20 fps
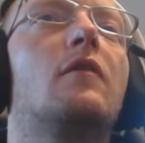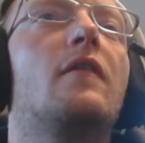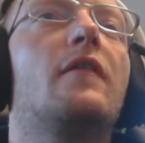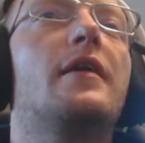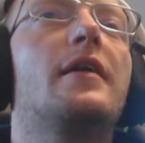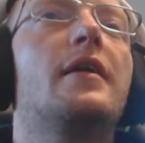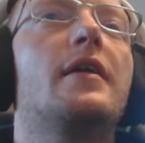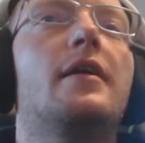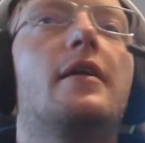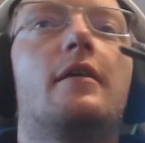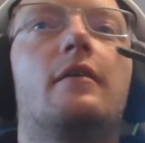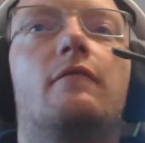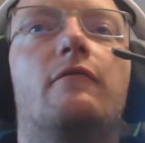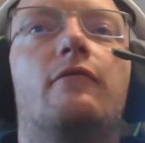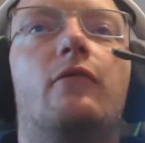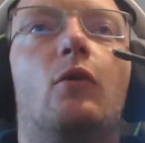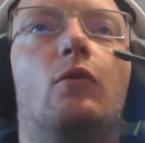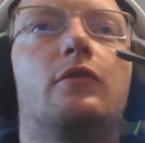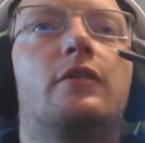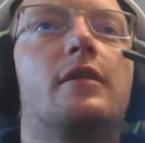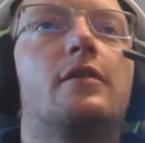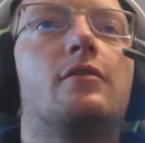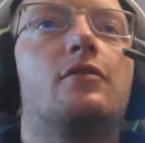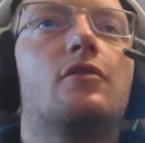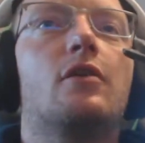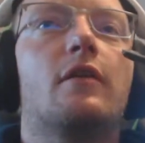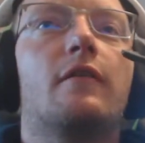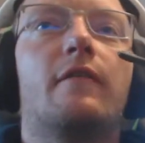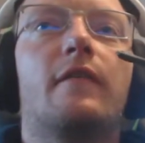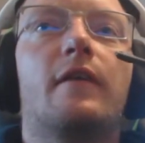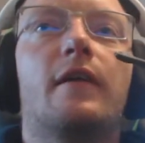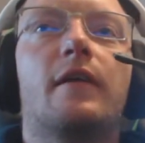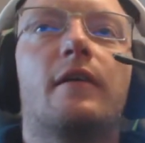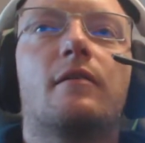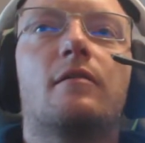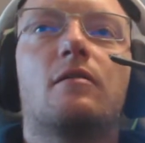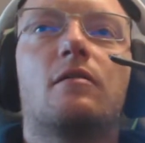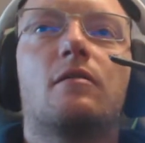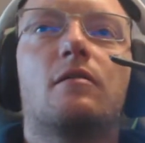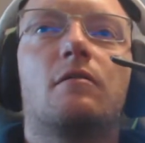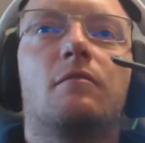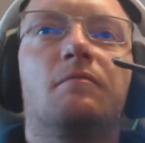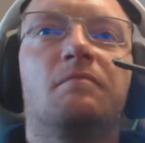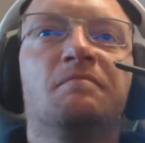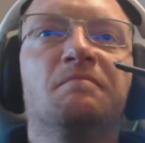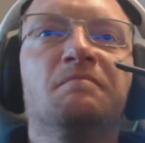the voltage on things.